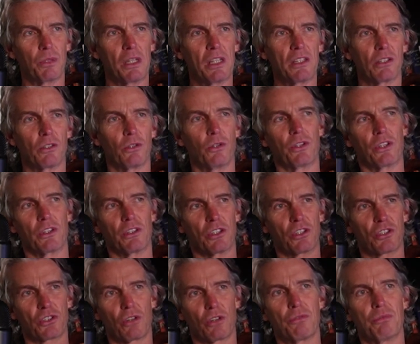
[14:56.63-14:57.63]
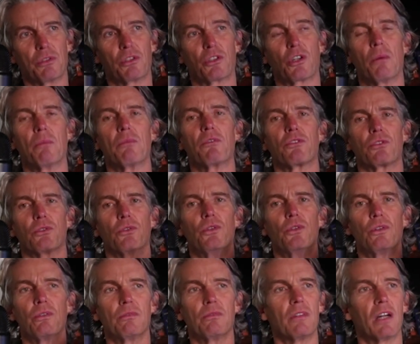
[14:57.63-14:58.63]
way that all the stuff would come
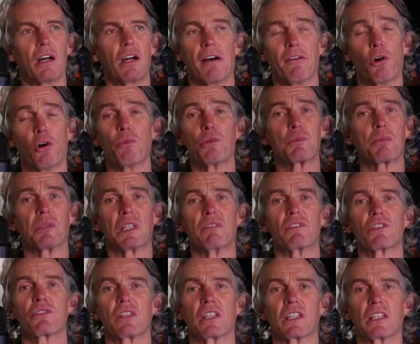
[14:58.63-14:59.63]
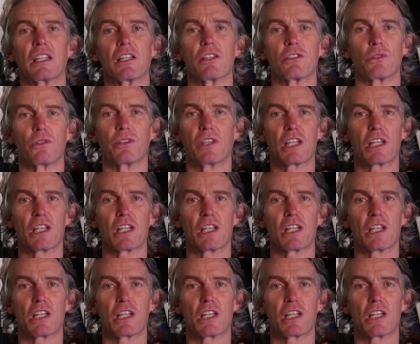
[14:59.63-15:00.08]
through, I always believe it's for the greatest good.